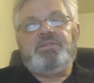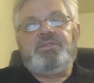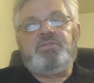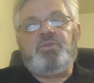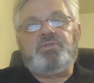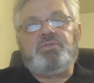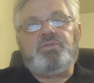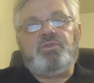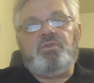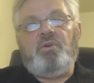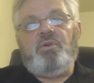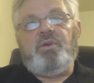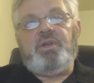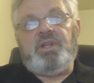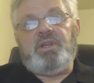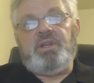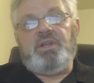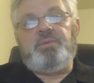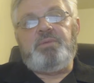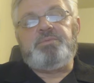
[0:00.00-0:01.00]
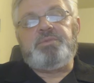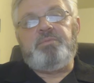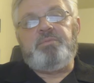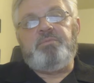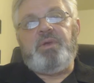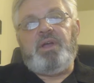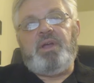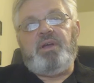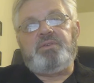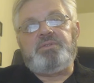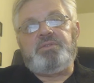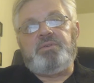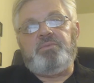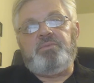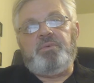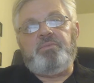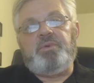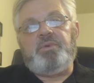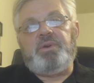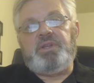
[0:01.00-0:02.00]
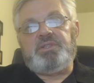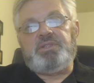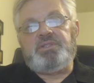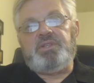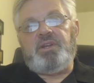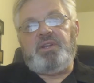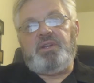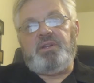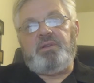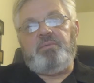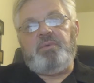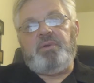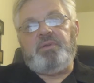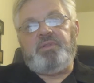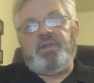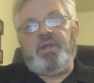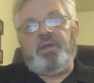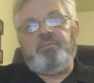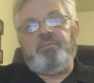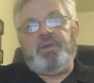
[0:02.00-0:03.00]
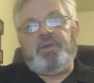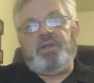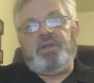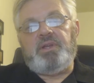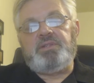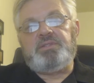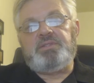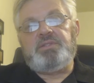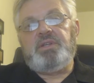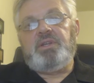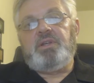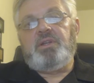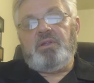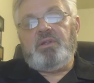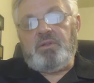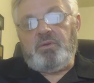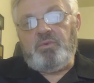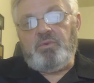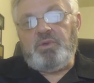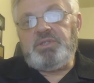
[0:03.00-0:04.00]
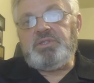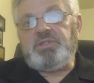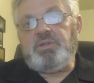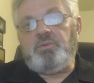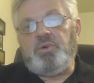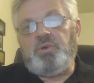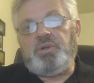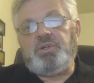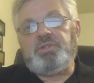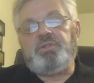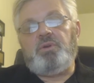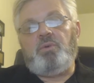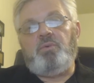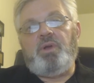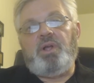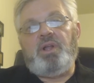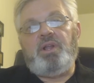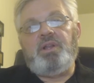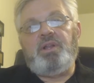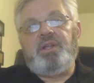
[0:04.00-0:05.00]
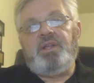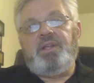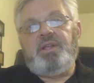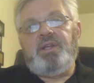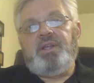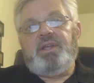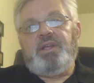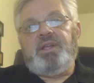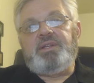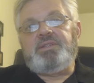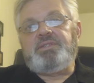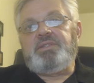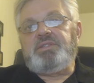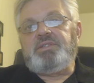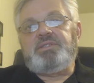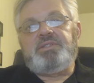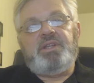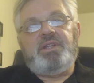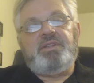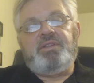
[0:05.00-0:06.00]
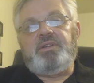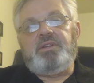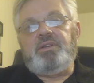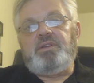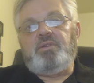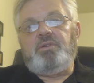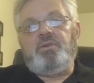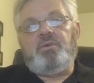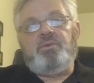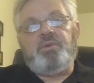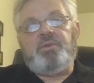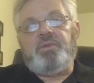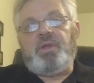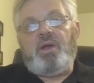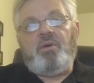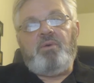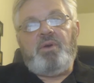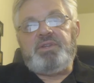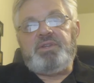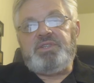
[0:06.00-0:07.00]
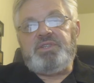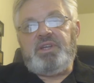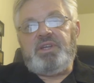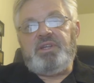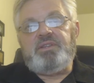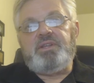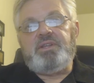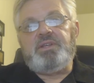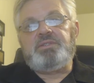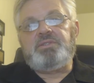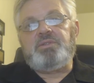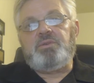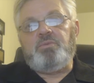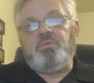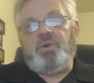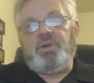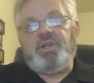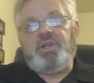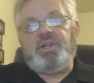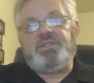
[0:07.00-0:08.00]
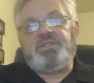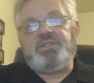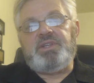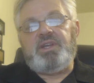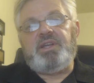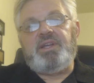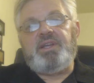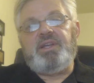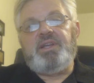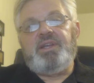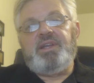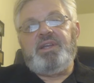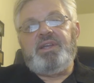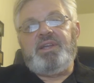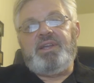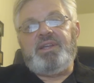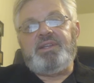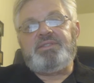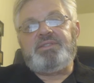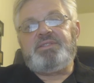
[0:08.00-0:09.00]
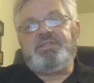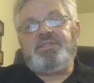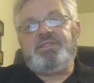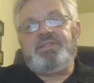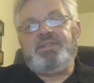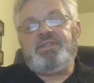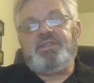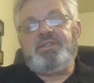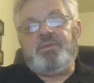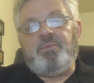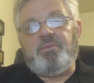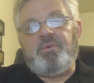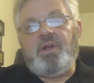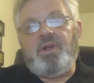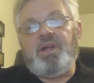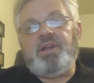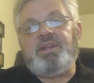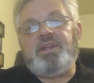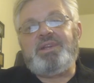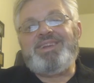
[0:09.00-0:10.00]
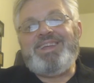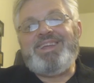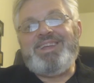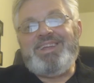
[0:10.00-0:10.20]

So it's growing in leaps and bounds, and we're pretty excited about that, because the reason it works so well is it's nothing to do with how I say things or what I say. It's the product